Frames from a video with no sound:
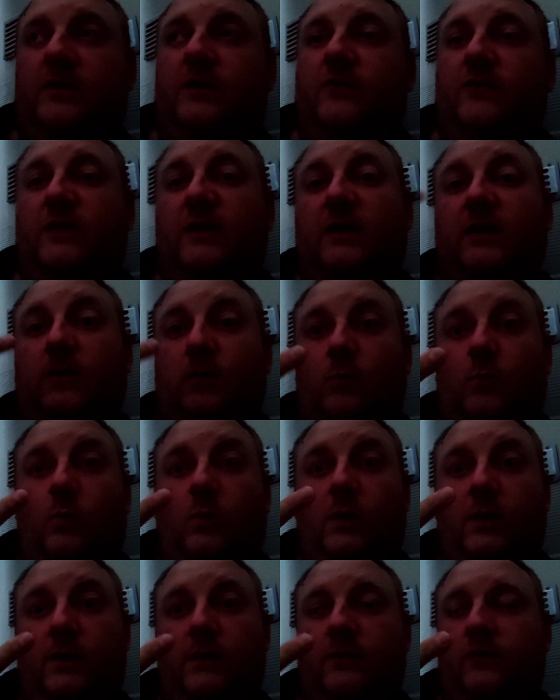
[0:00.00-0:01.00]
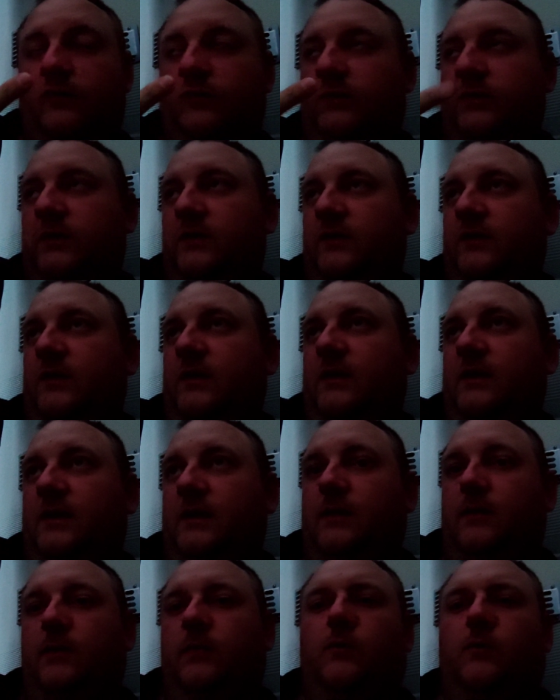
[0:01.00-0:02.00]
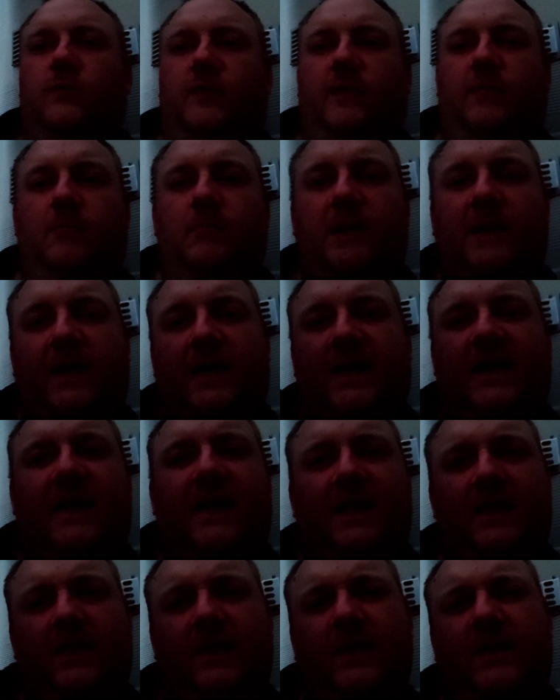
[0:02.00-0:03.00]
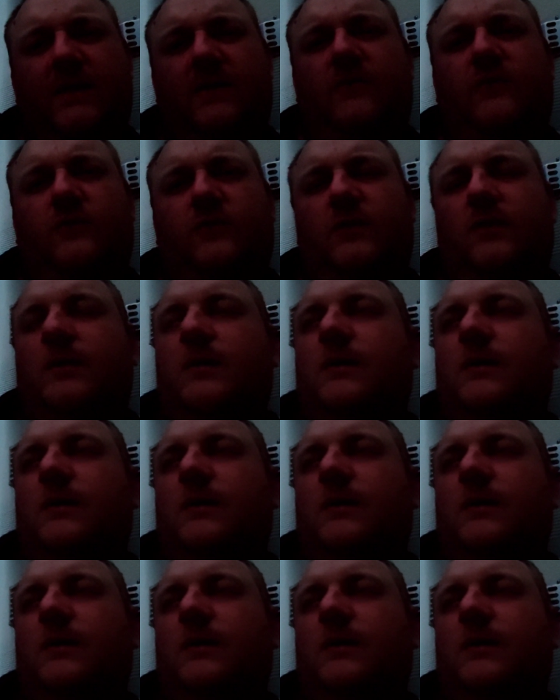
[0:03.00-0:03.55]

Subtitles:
It's only got one, so I need to get another one, or them magnetic things.